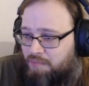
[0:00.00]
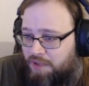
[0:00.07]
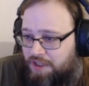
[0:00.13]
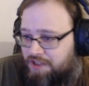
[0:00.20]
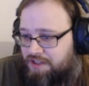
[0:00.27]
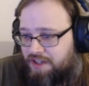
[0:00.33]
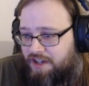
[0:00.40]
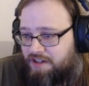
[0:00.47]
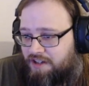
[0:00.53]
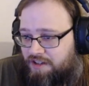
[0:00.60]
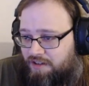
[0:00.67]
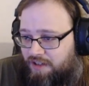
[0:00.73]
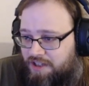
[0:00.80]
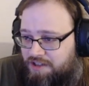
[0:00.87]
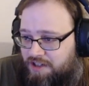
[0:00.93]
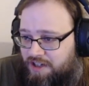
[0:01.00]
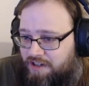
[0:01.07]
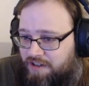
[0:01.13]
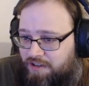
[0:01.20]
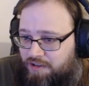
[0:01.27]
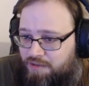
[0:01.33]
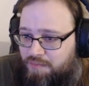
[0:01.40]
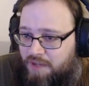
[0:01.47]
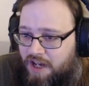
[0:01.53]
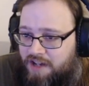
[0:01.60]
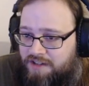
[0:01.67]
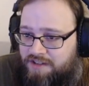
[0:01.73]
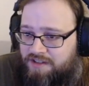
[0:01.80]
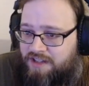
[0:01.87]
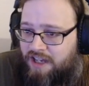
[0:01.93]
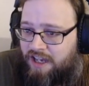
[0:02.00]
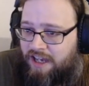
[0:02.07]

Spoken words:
plus another legendary loot box,